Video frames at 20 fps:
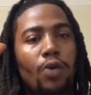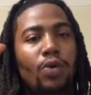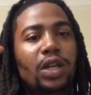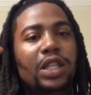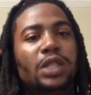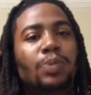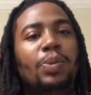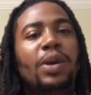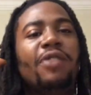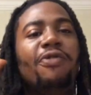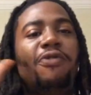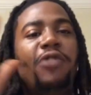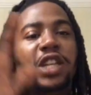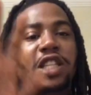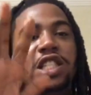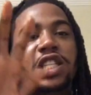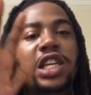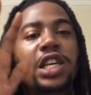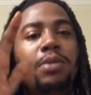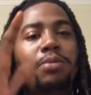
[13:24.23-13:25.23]
We just spent
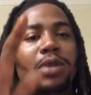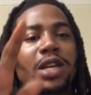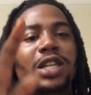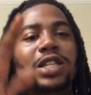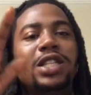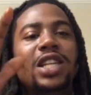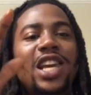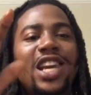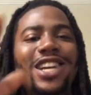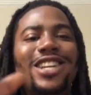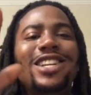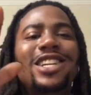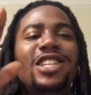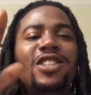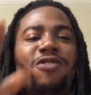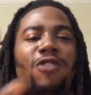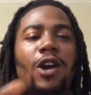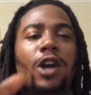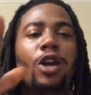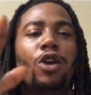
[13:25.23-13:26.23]
15 minutes eating these
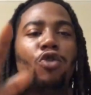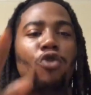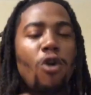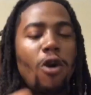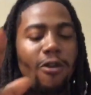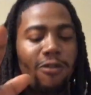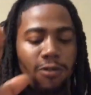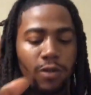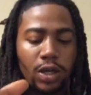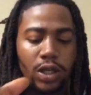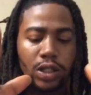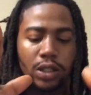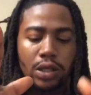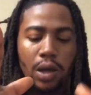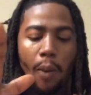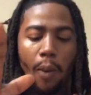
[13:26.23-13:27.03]
fucking crawfish.